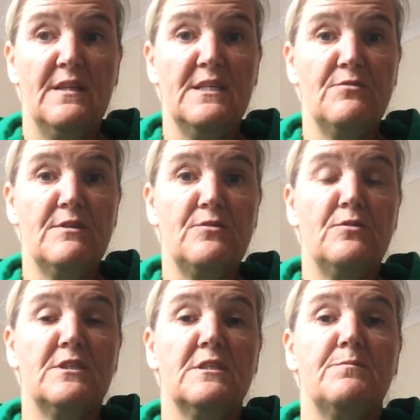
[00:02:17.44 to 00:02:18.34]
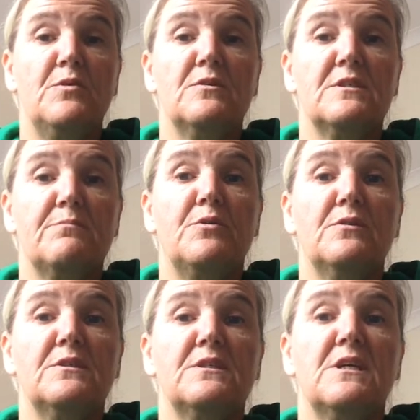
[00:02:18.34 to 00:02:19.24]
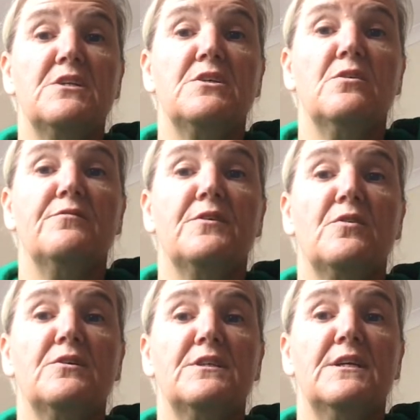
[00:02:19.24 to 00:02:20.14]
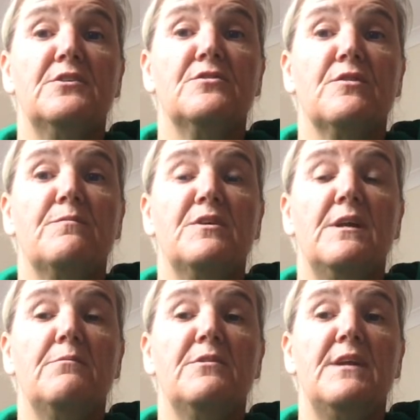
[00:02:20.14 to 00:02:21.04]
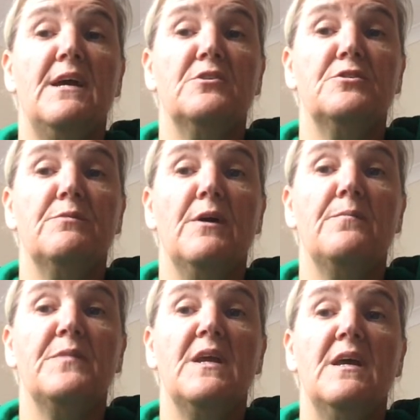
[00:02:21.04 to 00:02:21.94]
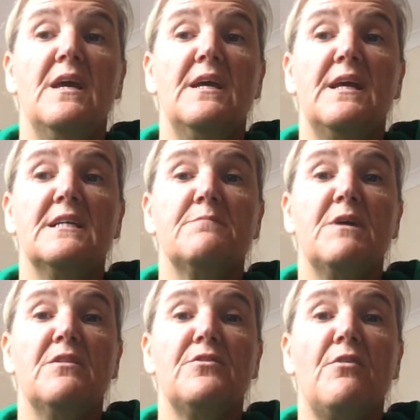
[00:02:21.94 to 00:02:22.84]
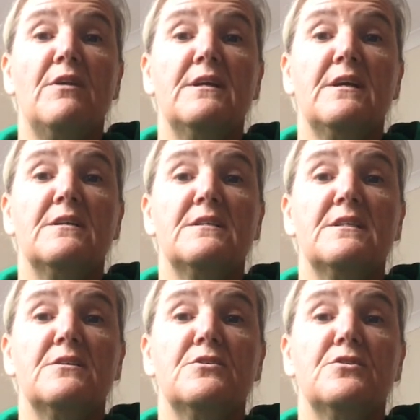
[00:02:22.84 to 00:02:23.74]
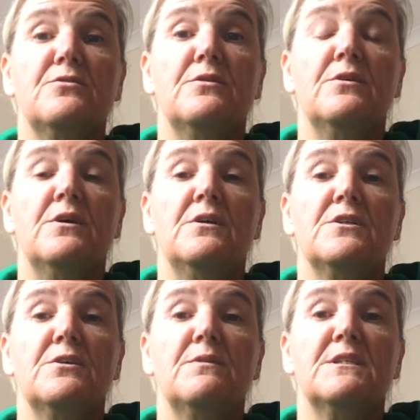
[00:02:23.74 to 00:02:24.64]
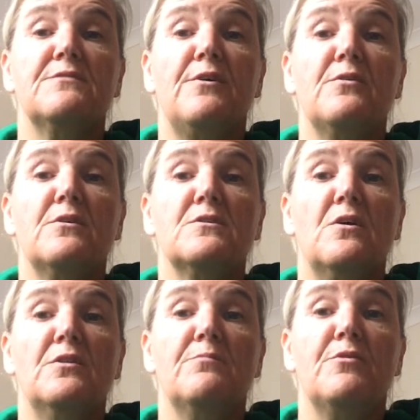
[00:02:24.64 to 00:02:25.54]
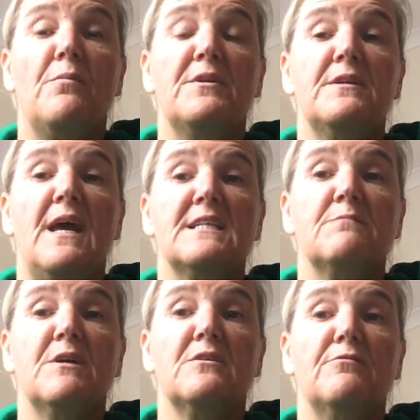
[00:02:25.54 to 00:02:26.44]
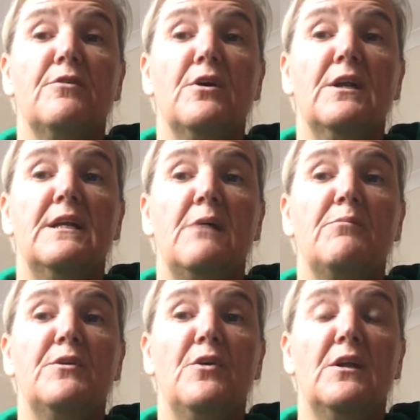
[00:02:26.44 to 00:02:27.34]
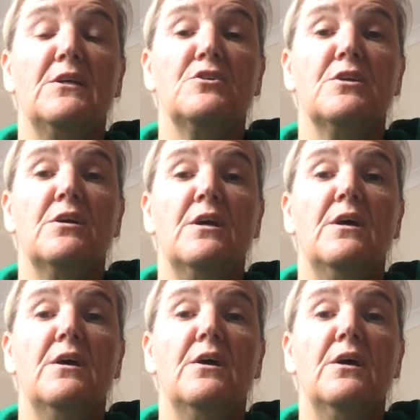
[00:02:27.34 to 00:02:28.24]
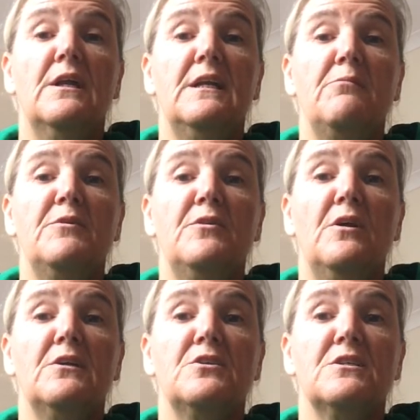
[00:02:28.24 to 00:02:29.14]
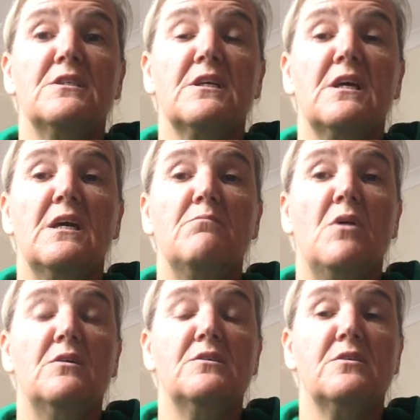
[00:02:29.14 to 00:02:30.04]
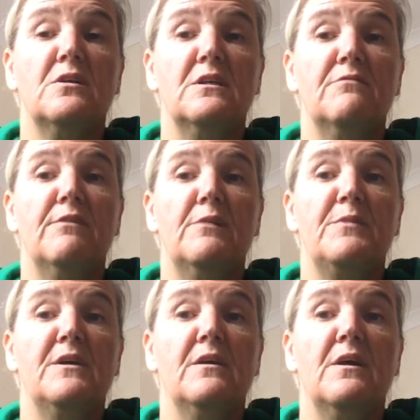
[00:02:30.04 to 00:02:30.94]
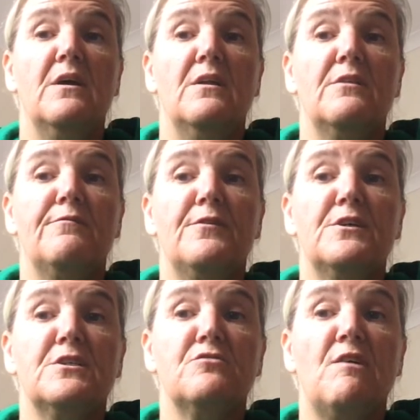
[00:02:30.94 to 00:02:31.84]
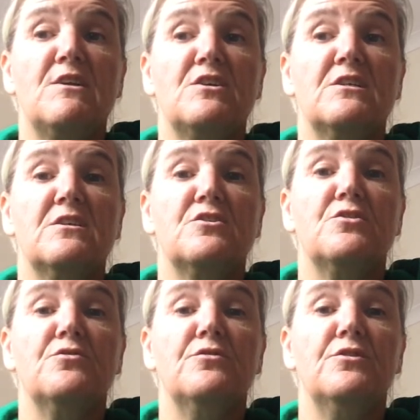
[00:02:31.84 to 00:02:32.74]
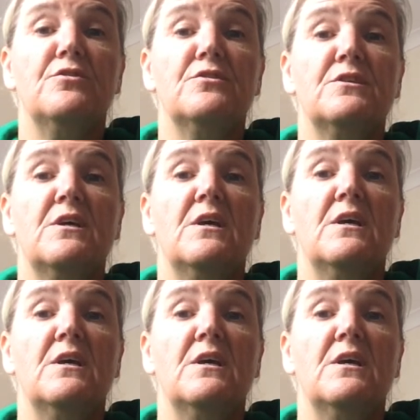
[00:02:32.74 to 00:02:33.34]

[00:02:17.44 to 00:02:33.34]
This resource supports the teaching of the content descriptor number in algebra. It has been thoroughly considered due to its focus on the prominent aspect of early number knowledge. Early number knowledge is the key milestone in developing the first strategies that children use